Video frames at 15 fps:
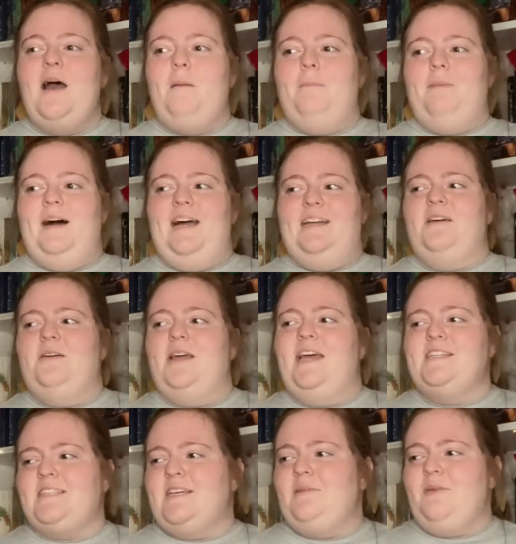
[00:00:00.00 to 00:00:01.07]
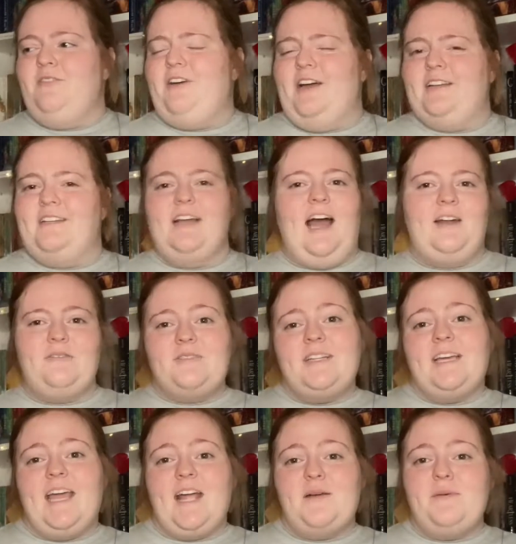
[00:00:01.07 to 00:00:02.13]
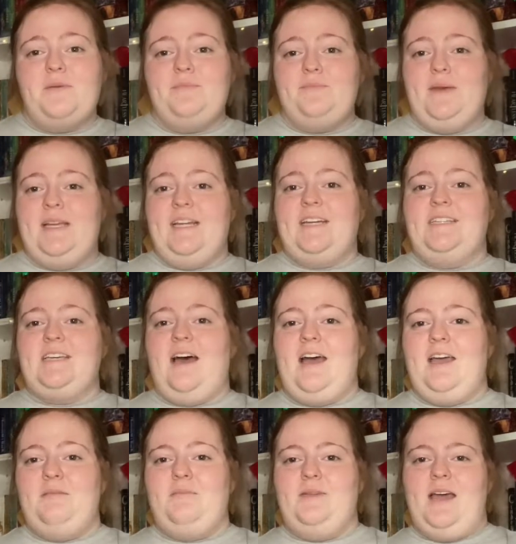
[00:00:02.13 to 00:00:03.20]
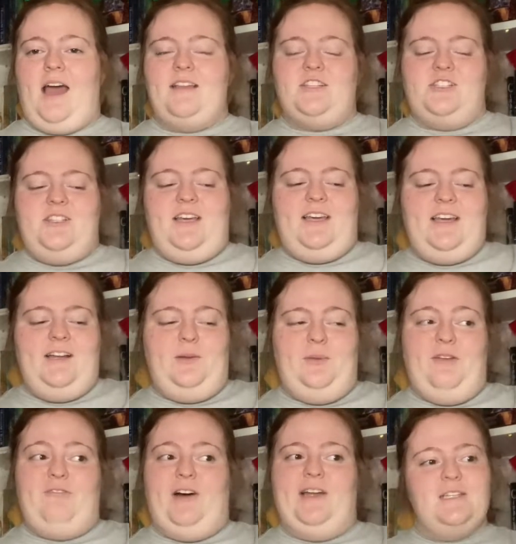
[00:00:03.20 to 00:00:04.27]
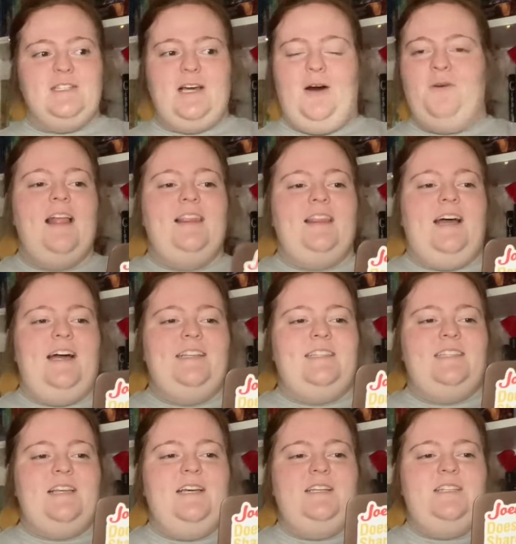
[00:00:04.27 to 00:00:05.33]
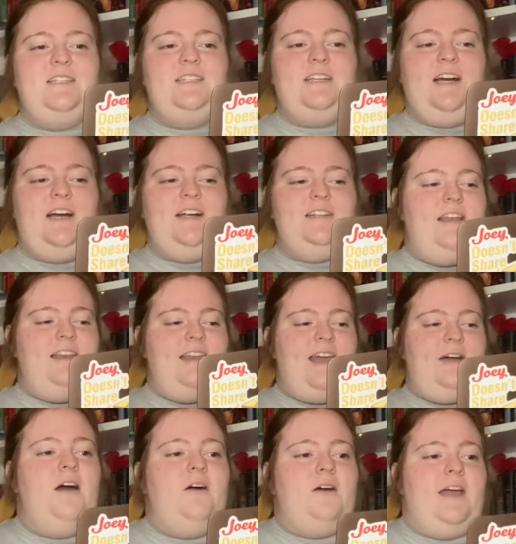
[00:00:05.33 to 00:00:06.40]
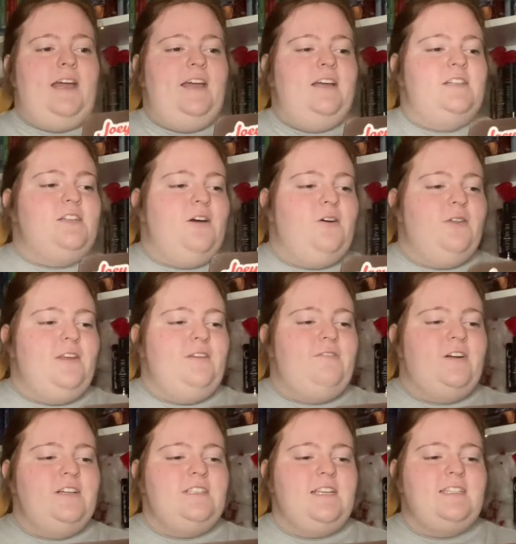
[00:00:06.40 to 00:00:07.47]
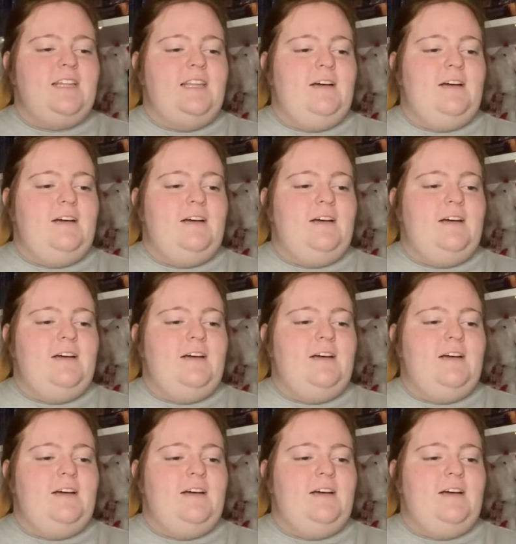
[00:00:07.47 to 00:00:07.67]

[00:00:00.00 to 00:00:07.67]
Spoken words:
but it's gonna be fun. I don't really care about beating a time, I just think it'll be fun. So let's start now. Okay, so the first is a love